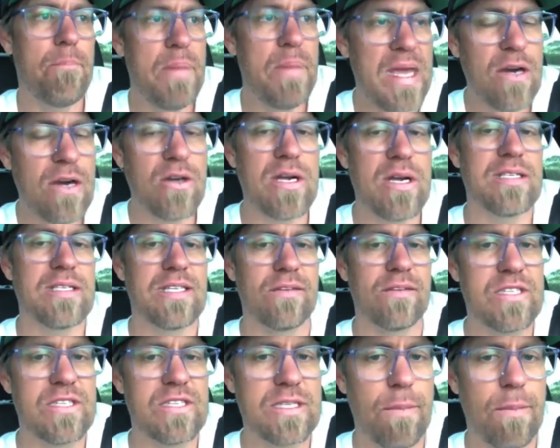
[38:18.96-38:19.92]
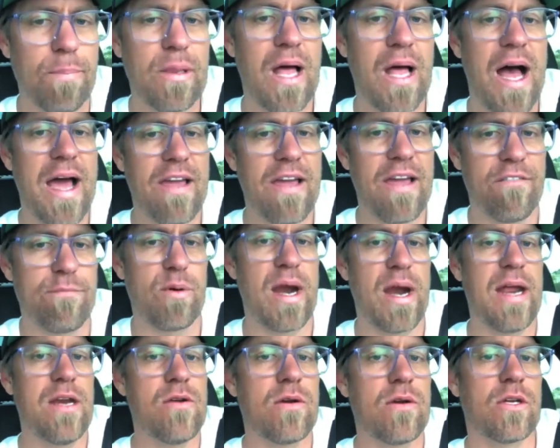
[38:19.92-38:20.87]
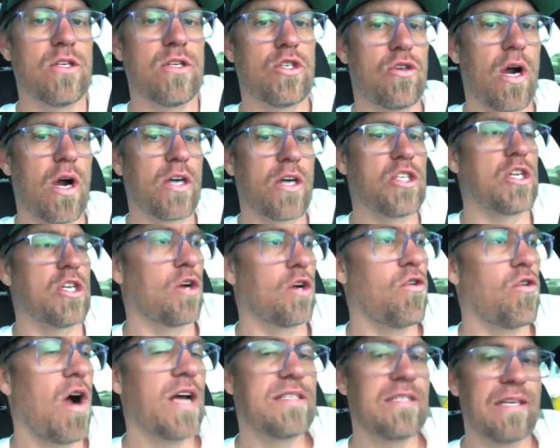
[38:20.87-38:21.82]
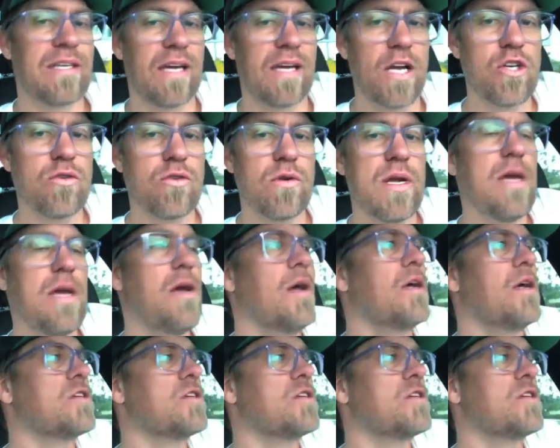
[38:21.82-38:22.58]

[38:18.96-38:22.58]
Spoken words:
periods of supply of brand new construction across the country.